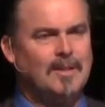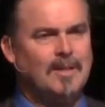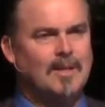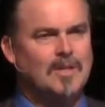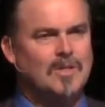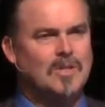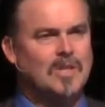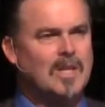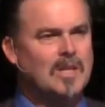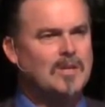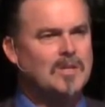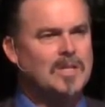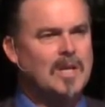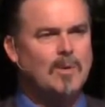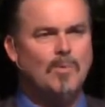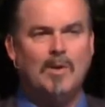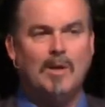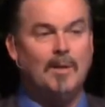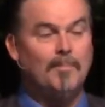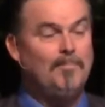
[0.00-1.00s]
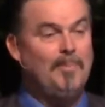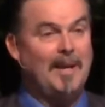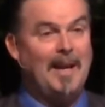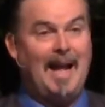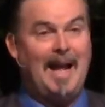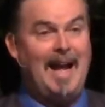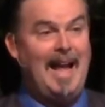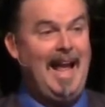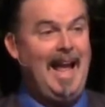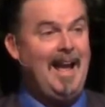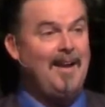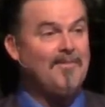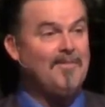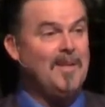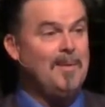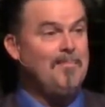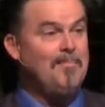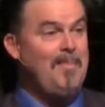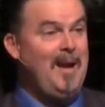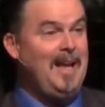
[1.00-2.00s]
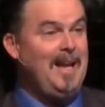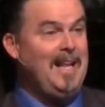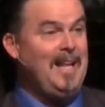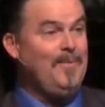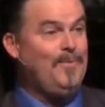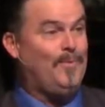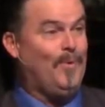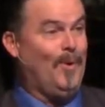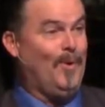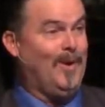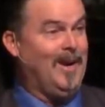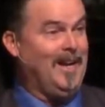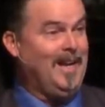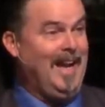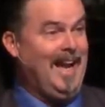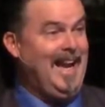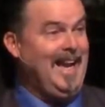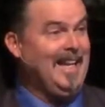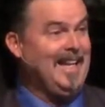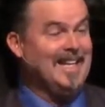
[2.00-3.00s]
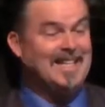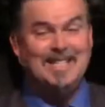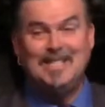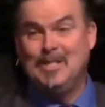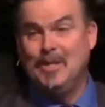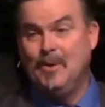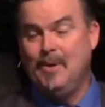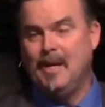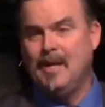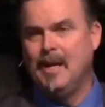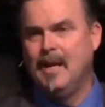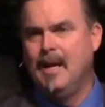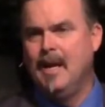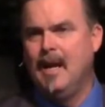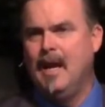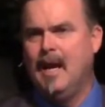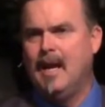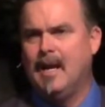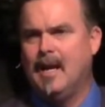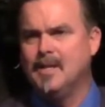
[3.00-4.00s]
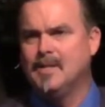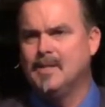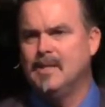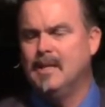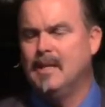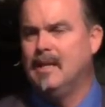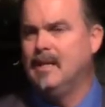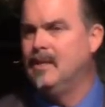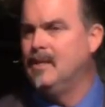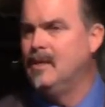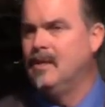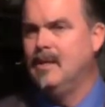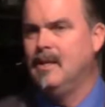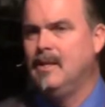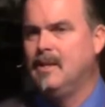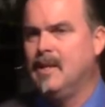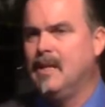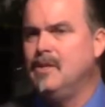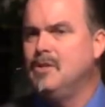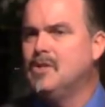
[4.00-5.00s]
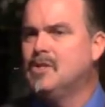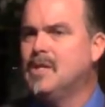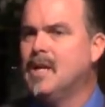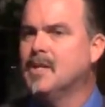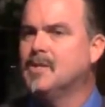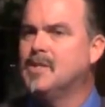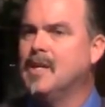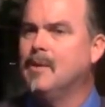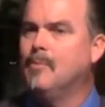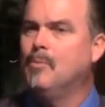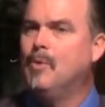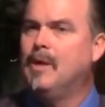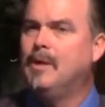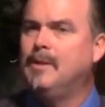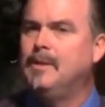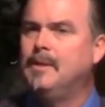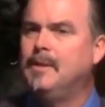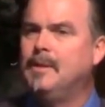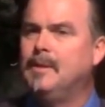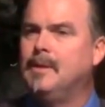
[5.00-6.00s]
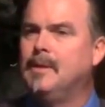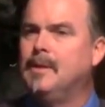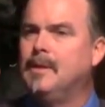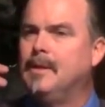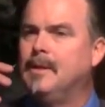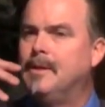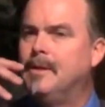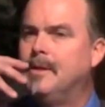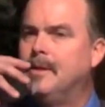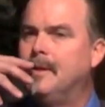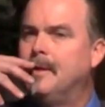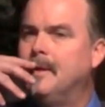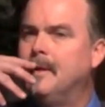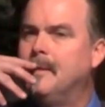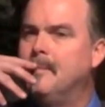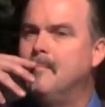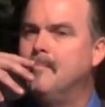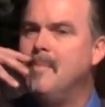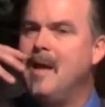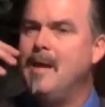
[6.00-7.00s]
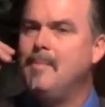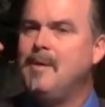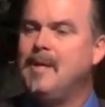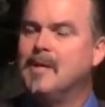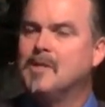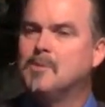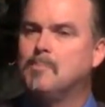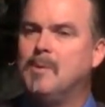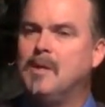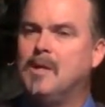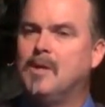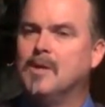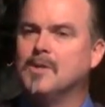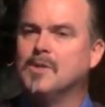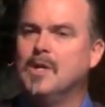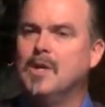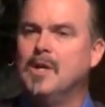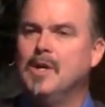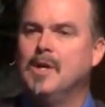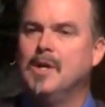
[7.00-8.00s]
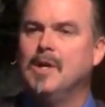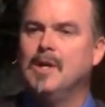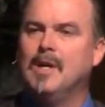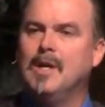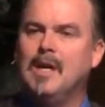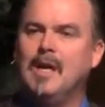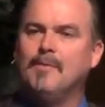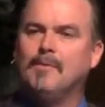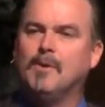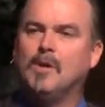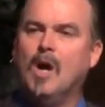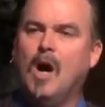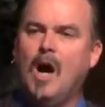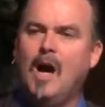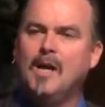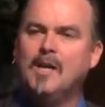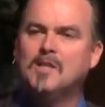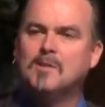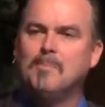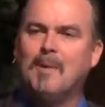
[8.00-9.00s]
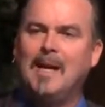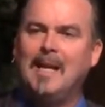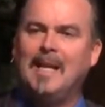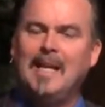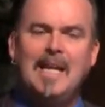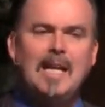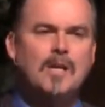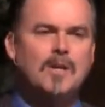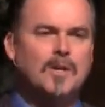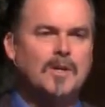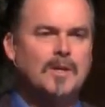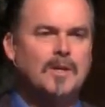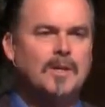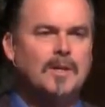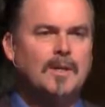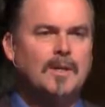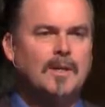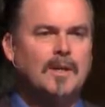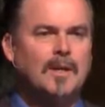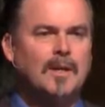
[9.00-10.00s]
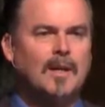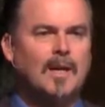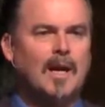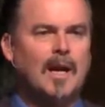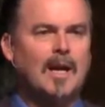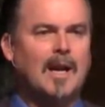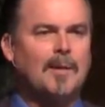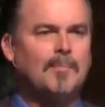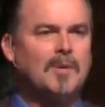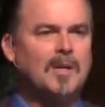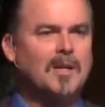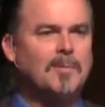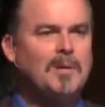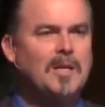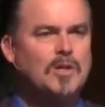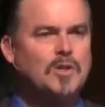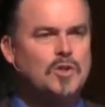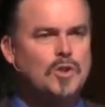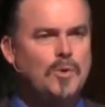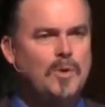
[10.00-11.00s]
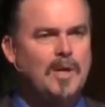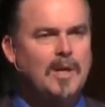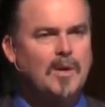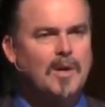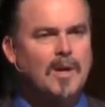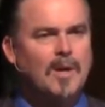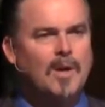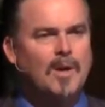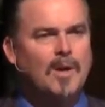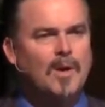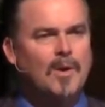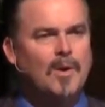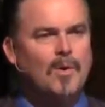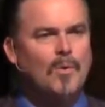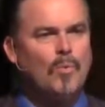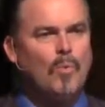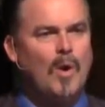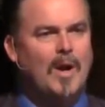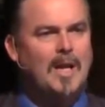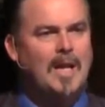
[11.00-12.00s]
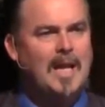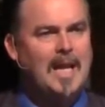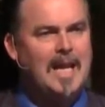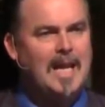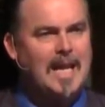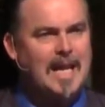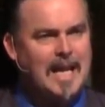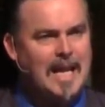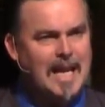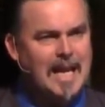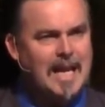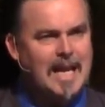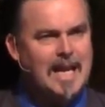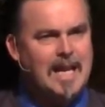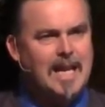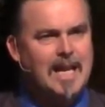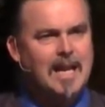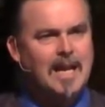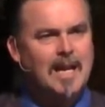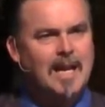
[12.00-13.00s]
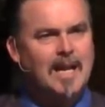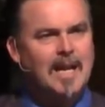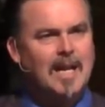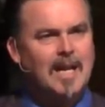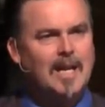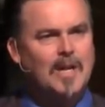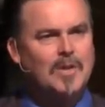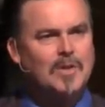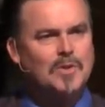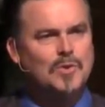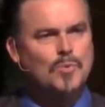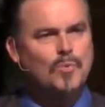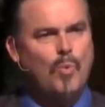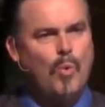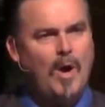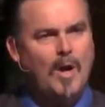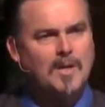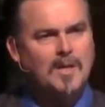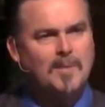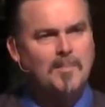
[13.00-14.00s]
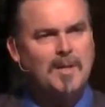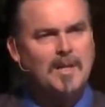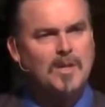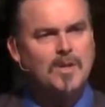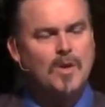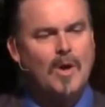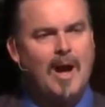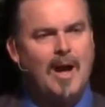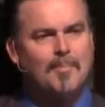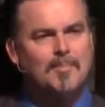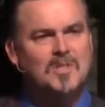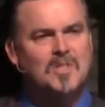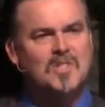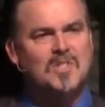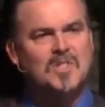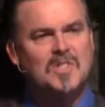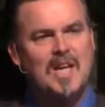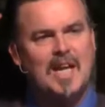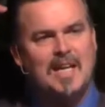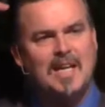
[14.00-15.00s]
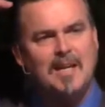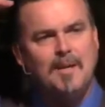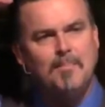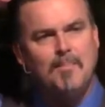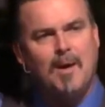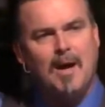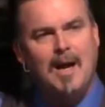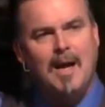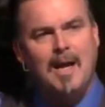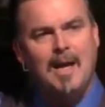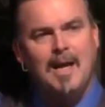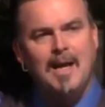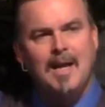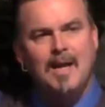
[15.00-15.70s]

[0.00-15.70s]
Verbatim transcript: So then you say, well, but I have the money for it. I can do it. And I, then you start saying, well, maybe it's because if God is my leader and I'm going to be doing what He is wanting me to do, I'm setting my